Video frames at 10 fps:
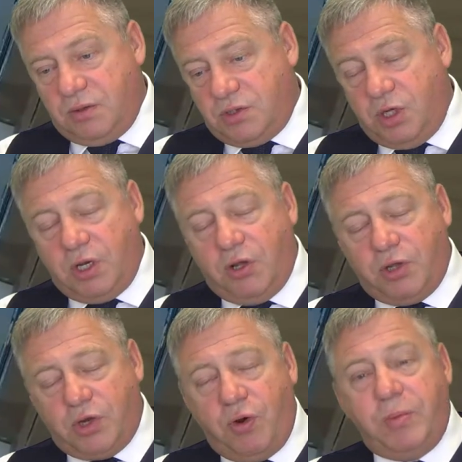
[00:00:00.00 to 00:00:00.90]
certainly on
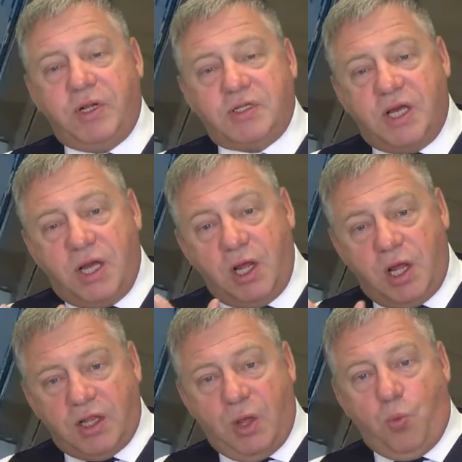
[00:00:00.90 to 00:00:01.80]
the criminal side,
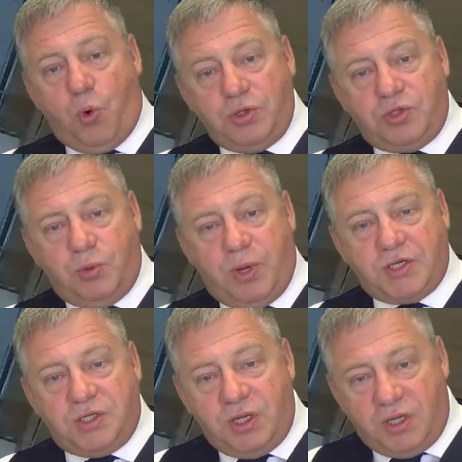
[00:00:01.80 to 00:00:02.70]
they want to
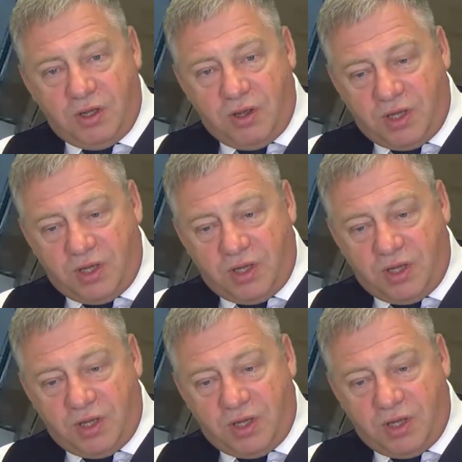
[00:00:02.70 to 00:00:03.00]
actually